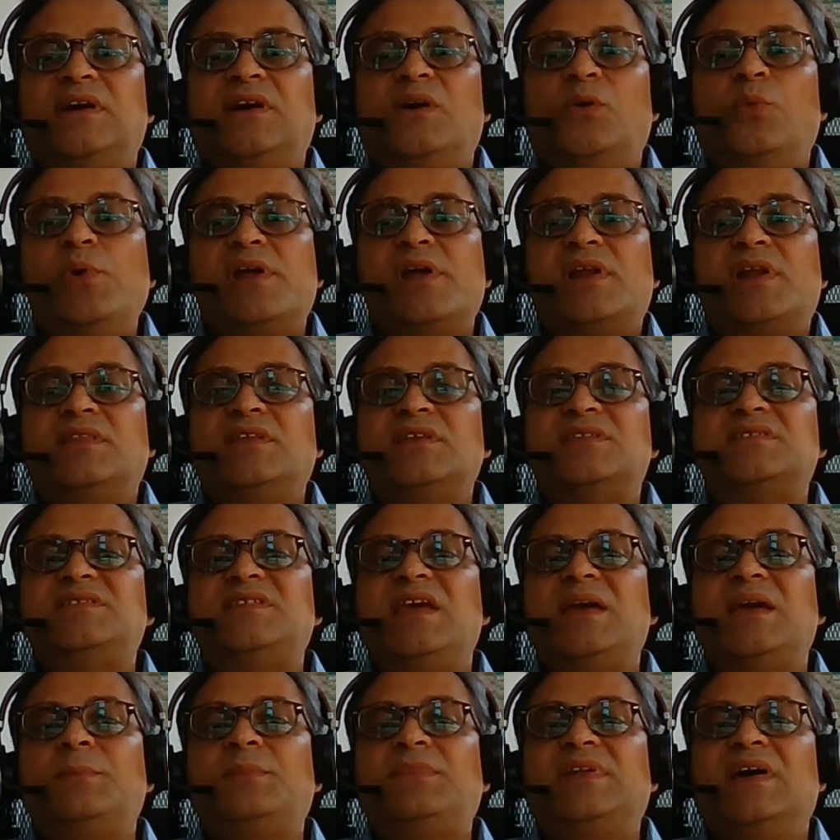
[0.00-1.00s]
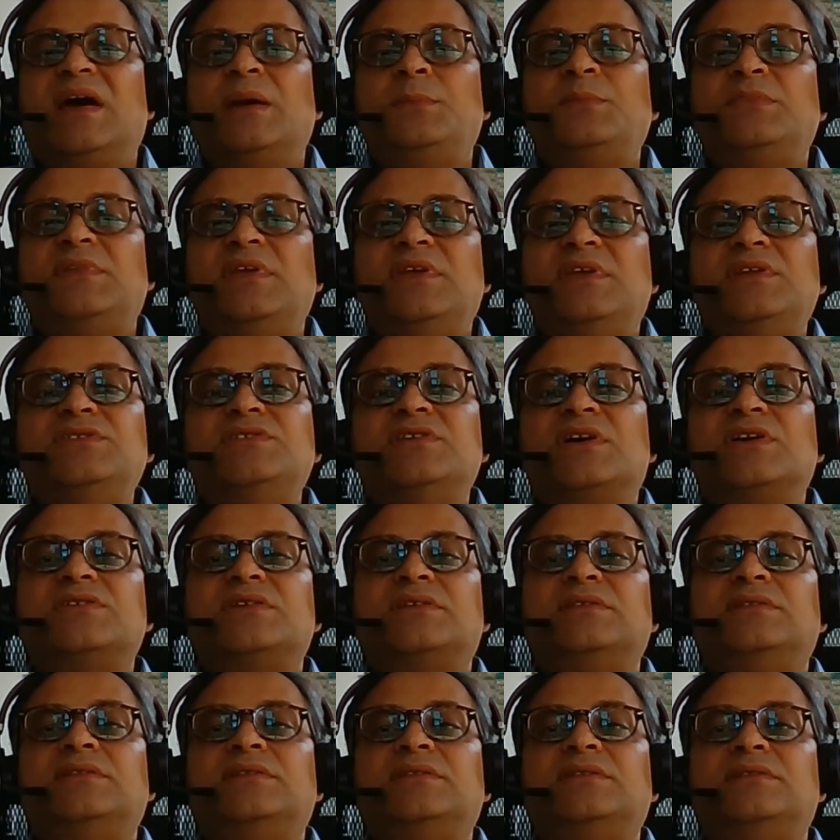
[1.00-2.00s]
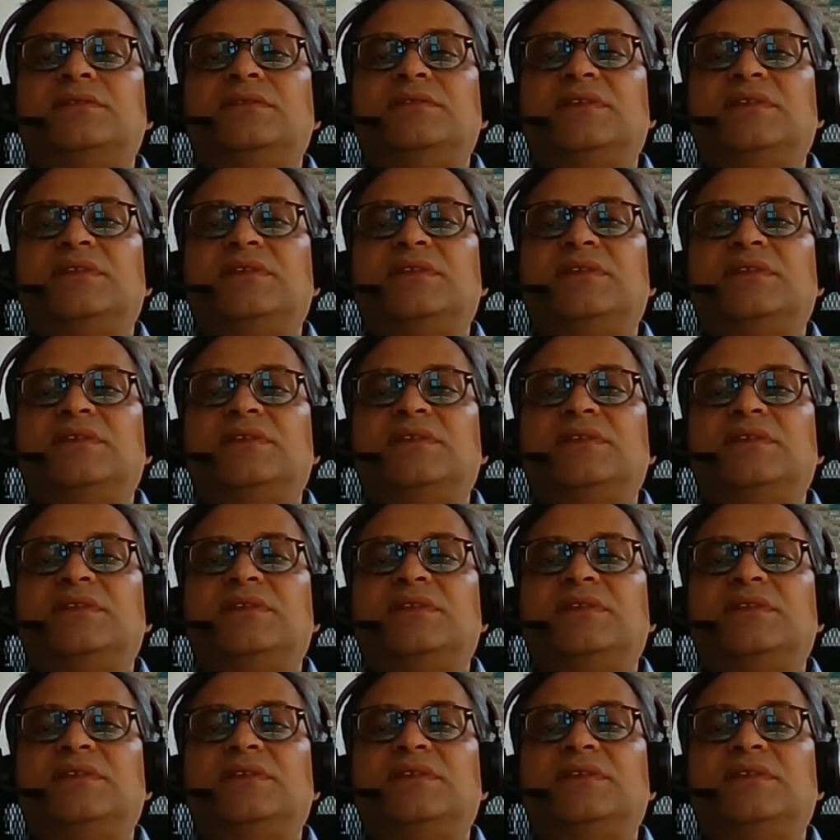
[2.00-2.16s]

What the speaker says: where at the same time the injunction